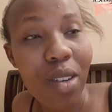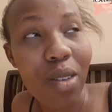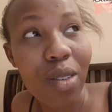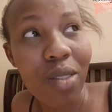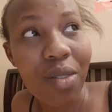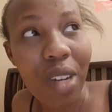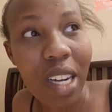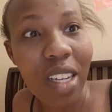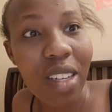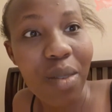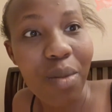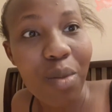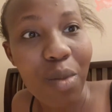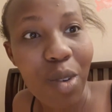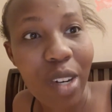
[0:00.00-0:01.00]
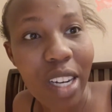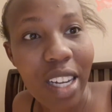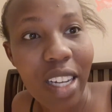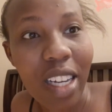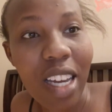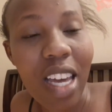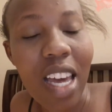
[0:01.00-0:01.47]
on Friday
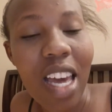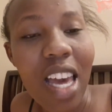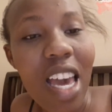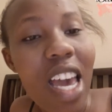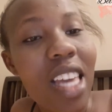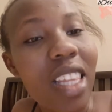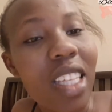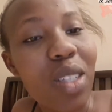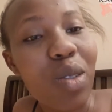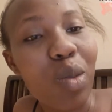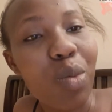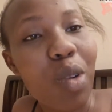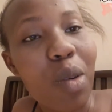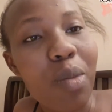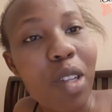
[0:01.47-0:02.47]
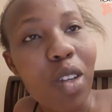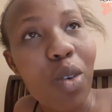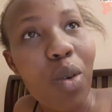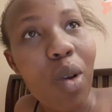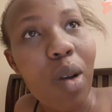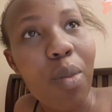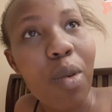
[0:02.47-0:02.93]
morning, and this will probably
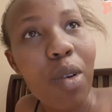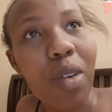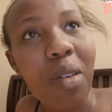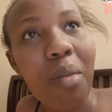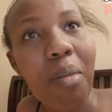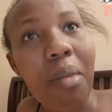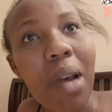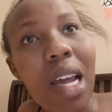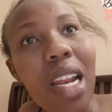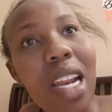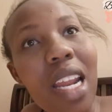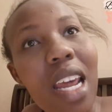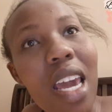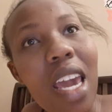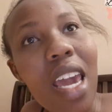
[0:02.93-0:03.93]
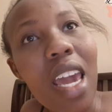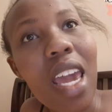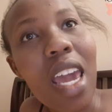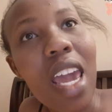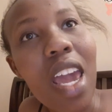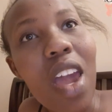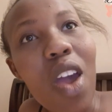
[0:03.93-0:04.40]
go up on
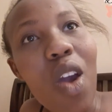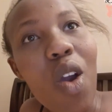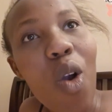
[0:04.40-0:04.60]
Monday